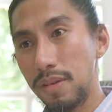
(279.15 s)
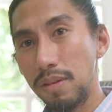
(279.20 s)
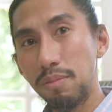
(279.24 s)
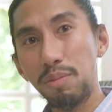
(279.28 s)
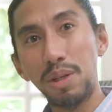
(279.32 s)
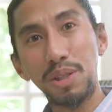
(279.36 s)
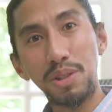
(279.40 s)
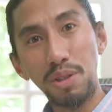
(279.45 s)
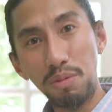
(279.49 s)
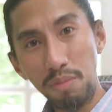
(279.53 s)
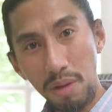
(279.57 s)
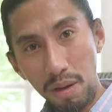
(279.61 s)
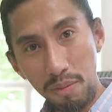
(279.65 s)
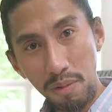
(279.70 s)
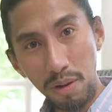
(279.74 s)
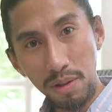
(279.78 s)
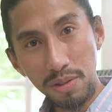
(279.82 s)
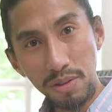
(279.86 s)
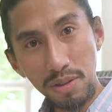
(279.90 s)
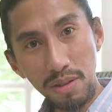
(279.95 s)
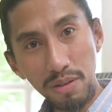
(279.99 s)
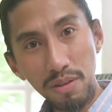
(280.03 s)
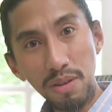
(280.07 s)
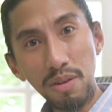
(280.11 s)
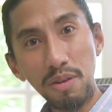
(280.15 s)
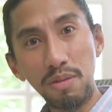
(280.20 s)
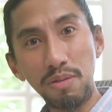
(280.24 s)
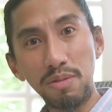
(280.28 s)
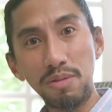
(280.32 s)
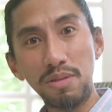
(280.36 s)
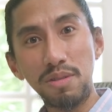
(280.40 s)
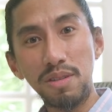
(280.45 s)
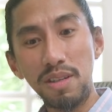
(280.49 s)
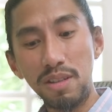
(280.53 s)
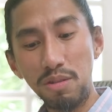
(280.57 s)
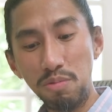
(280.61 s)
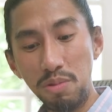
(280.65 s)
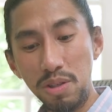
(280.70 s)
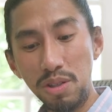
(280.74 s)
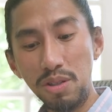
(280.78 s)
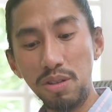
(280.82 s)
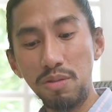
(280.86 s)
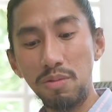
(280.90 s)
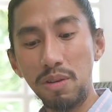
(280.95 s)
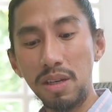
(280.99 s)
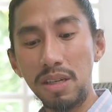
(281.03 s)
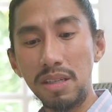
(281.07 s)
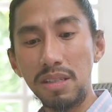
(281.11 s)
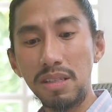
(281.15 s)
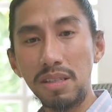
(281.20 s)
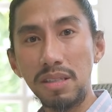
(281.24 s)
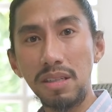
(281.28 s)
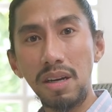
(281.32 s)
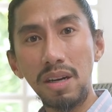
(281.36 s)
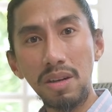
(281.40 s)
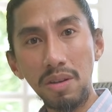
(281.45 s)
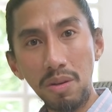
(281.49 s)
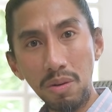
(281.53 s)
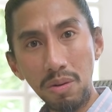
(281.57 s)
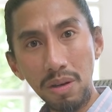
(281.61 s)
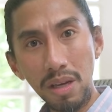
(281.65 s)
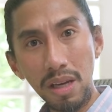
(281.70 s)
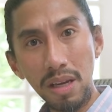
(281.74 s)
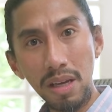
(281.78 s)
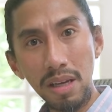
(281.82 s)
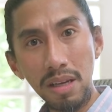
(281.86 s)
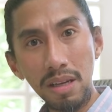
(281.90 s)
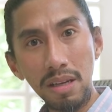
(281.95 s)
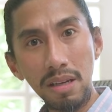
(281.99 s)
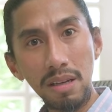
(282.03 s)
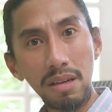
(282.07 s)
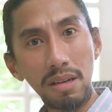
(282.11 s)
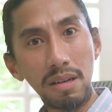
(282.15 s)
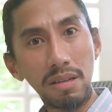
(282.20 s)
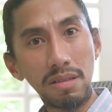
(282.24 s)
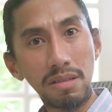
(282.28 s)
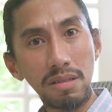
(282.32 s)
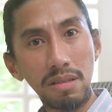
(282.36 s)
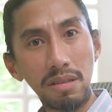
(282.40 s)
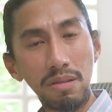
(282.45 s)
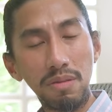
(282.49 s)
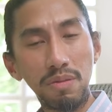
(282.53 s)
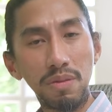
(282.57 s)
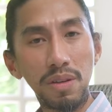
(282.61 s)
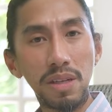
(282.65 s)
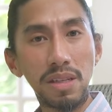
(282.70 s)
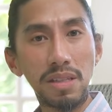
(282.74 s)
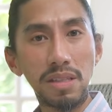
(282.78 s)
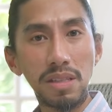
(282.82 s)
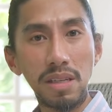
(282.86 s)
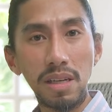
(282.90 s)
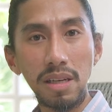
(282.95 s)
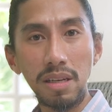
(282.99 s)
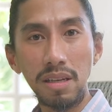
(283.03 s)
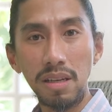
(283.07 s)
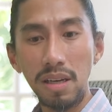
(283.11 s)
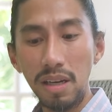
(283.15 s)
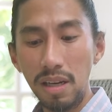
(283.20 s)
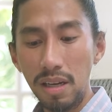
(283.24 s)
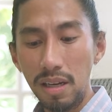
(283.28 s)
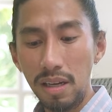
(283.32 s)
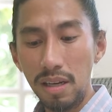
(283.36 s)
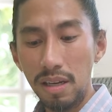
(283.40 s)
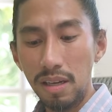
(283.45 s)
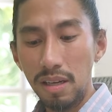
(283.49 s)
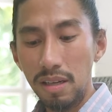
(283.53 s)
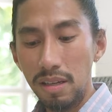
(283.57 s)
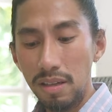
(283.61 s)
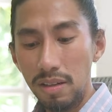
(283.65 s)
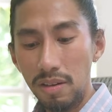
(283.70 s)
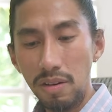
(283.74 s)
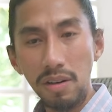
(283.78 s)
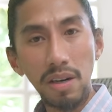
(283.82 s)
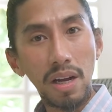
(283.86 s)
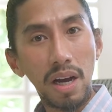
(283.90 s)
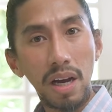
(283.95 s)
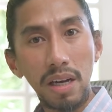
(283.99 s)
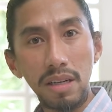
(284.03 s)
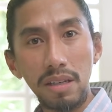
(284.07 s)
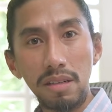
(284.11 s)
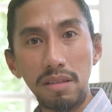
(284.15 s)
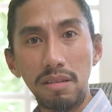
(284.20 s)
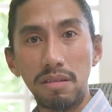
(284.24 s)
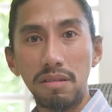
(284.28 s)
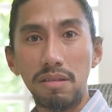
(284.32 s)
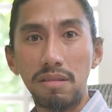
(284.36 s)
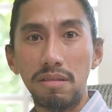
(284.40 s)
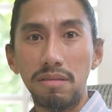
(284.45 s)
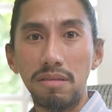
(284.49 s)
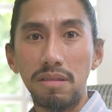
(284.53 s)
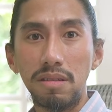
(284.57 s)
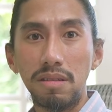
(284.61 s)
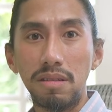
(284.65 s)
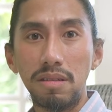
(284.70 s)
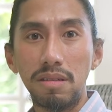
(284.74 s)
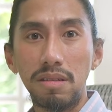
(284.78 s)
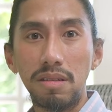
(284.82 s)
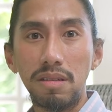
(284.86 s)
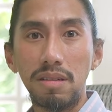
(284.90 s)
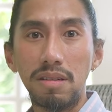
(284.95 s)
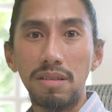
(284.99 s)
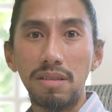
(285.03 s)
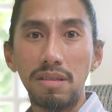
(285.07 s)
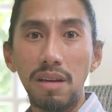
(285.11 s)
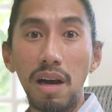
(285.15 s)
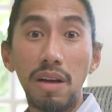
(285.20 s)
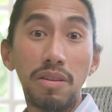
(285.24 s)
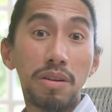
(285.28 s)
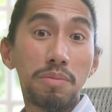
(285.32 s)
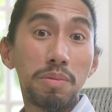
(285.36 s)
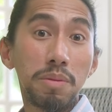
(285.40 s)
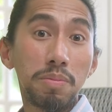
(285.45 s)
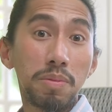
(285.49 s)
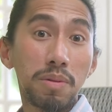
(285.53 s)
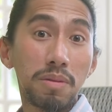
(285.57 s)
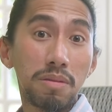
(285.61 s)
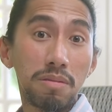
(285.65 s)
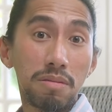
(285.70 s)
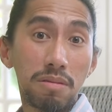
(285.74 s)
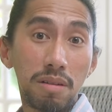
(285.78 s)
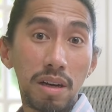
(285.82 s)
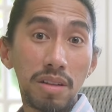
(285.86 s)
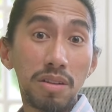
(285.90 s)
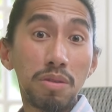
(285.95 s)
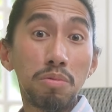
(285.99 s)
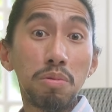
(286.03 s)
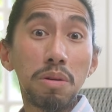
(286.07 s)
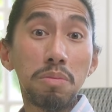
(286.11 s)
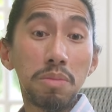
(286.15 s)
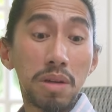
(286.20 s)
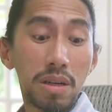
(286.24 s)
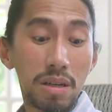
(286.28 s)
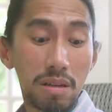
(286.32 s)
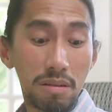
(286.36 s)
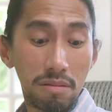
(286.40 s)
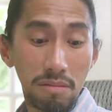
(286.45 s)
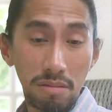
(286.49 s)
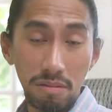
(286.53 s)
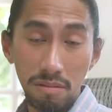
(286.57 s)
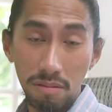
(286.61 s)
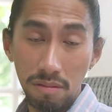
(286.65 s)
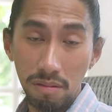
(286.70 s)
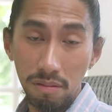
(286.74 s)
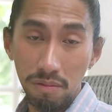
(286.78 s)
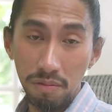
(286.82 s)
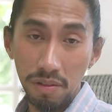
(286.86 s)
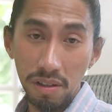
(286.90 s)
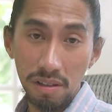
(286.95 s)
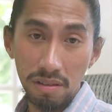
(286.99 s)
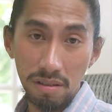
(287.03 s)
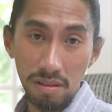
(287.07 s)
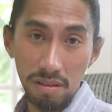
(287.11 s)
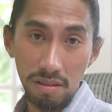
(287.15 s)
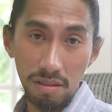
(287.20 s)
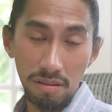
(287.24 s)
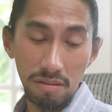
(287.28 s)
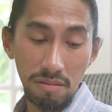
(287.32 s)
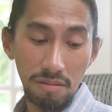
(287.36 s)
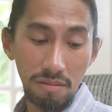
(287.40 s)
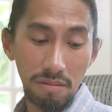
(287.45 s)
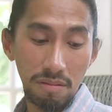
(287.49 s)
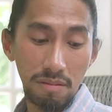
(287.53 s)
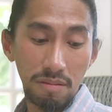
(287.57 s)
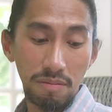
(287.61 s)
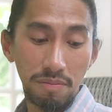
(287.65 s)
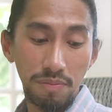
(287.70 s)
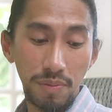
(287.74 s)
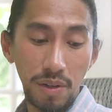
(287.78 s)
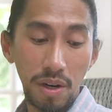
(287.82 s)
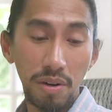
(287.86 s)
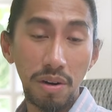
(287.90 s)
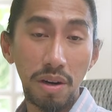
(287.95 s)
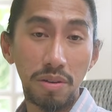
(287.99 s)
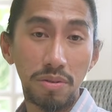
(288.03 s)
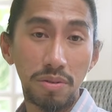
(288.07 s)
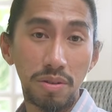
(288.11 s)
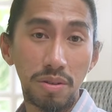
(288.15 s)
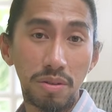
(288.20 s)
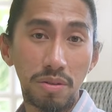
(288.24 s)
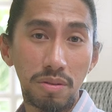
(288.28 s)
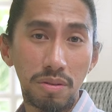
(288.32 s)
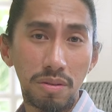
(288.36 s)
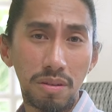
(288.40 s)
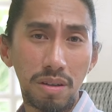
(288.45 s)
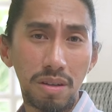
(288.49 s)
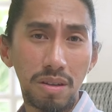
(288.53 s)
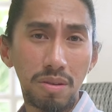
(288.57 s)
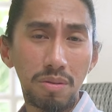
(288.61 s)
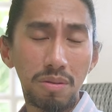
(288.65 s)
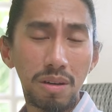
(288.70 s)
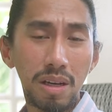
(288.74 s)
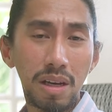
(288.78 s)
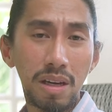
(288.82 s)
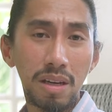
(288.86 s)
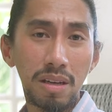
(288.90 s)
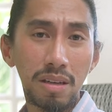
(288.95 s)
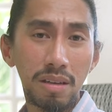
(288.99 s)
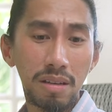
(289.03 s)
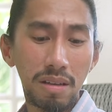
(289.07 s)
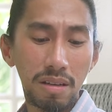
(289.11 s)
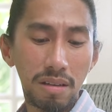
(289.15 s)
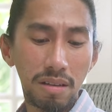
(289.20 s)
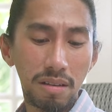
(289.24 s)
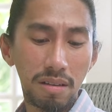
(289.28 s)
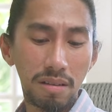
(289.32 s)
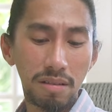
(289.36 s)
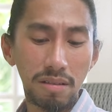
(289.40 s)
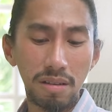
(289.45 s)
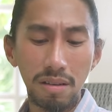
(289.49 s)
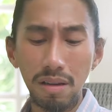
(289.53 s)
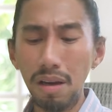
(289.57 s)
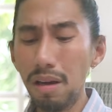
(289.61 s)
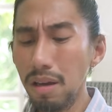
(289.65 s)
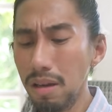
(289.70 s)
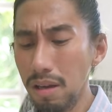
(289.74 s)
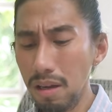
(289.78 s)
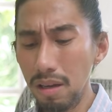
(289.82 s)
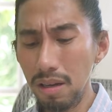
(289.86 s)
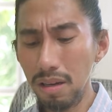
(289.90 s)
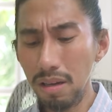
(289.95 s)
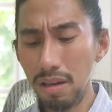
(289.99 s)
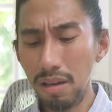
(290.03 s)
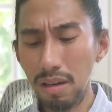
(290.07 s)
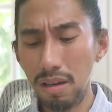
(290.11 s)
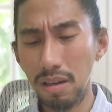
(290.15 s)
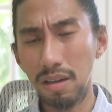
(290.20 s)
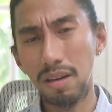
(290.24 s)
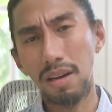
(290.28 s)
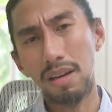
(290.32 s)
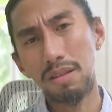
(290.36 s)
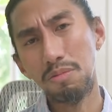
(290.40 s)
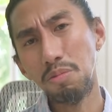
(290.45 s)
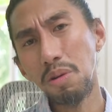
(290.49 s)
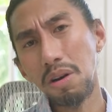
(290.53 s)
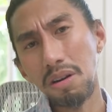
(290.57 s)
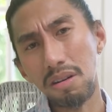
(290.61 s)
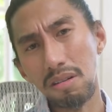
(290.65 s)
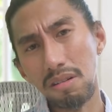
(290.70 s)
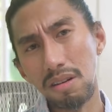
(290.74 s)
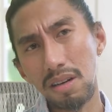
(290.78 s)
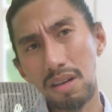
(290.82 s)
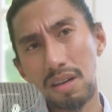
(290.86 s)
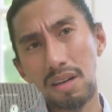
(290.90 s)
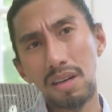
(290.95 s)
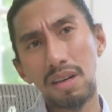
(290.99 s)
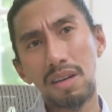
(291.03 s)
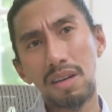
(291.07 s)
But your mom also knows, intuition-wise. Are you okay? It feels like you're not. And other people, other women feels it around you. Are you okay? And you're like, yeah, at work.